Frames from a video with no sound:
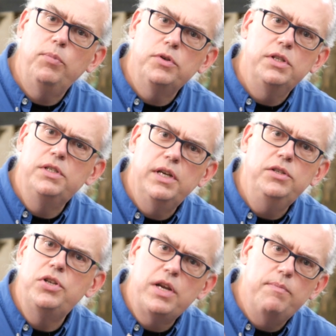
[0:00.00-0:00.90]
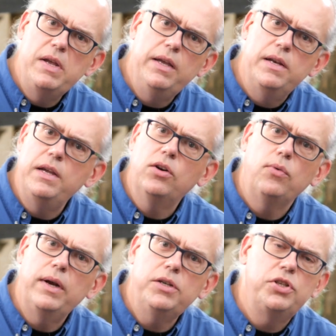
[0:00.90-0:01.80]
the person said so you can make any
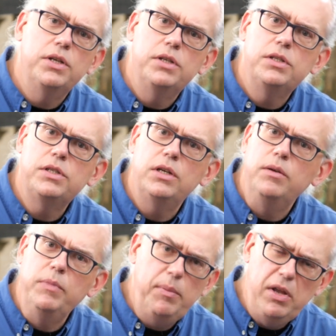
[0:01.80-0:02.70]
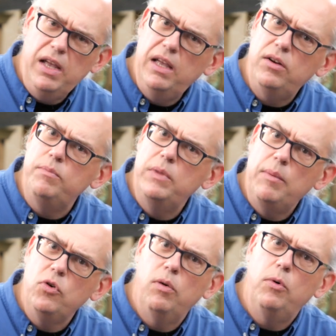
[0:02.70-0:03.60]
corrections. Uh, maybe you had a
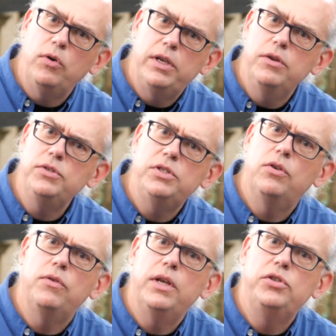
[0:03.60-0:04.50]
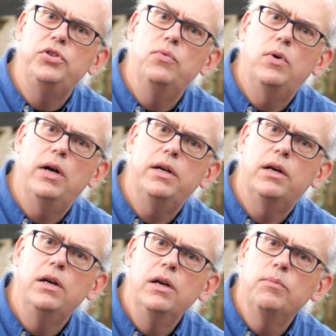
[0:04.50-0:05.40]
memorable QSO that you want
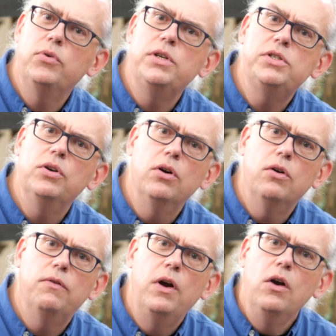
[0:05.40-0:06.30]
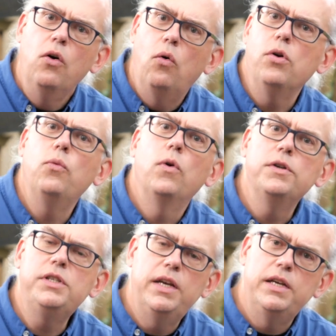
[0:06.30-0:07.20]
to preserve, or
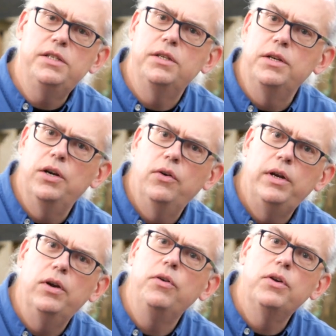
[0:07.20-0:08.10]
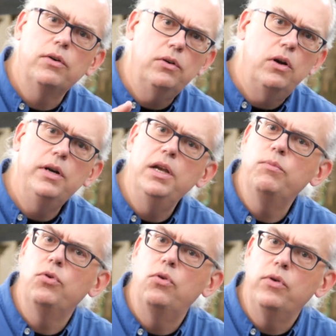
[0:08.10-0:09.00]
worst case scenario, your logging
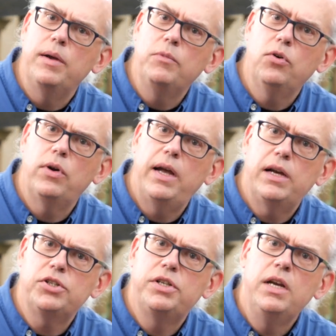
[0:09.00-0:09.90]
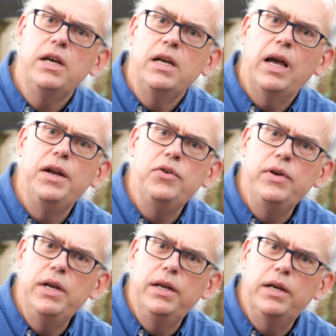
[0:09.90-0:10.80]
program crashed and you
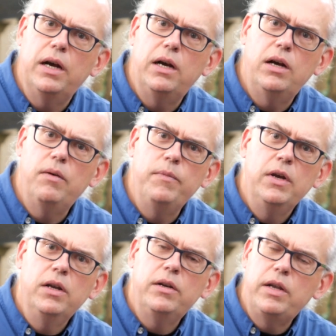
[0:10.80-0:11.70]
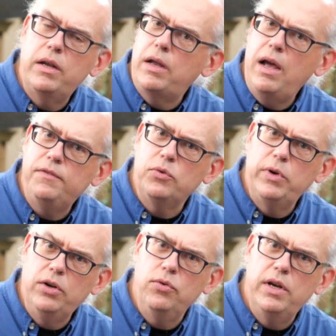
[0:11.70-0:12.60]
need um, have to
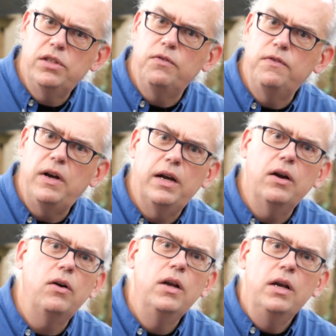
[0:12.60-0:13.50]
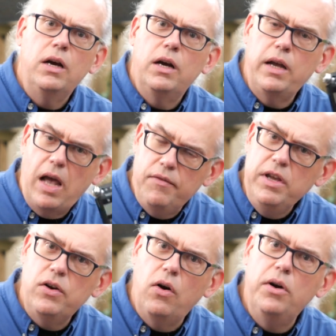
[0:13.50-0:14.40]
recreate the file.
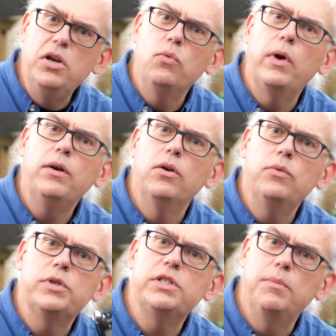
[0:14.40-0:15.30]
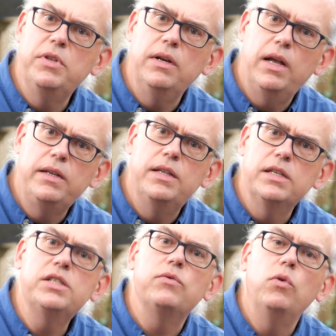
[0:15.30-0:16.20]
Having an audio record with something like
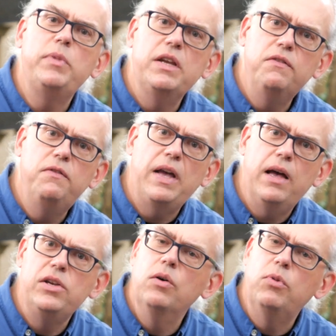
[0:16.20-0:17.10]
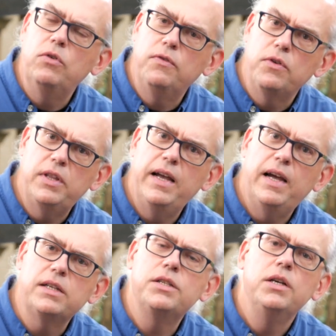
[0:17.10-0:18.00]
this will be invaluable for
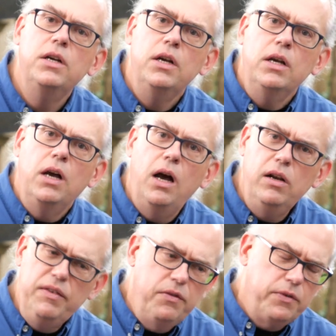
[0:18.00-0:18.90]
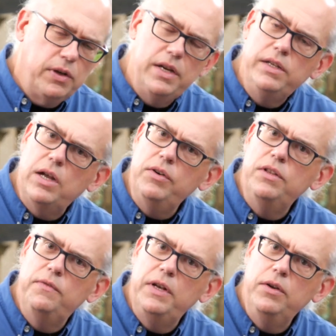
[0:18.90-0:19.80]
that. I'll leave a link down in
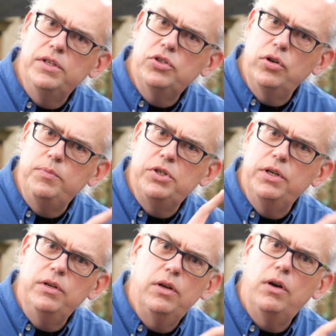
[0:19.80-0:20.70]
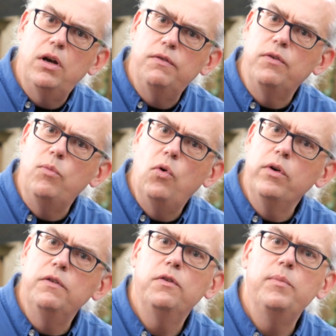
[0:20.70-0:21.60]
the video description uh, for
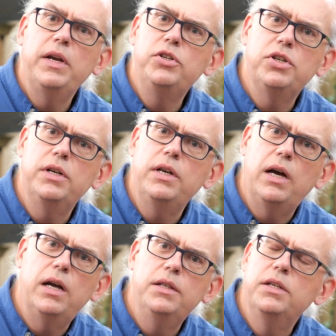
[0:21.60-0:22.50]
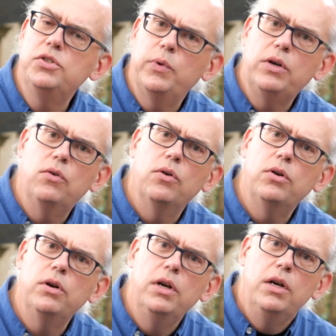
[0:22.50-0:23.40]
more information on this
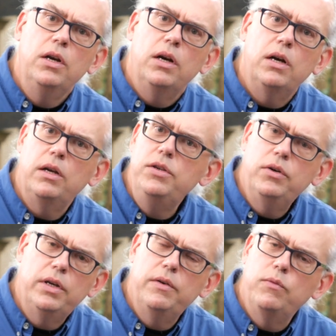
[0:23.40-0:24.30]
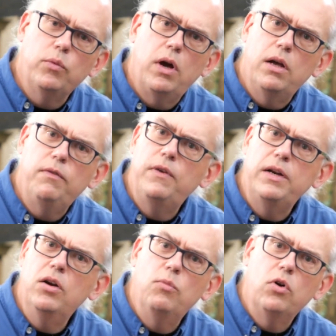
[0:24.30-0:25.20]
recorder. Uh, you can uh,
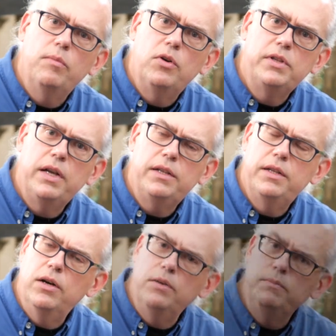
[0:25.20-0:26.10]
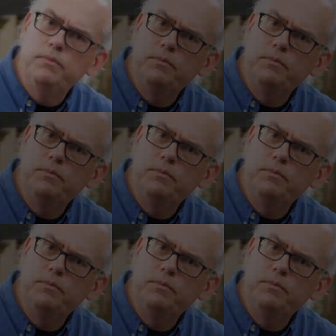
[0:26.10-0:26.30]
find out more about that there.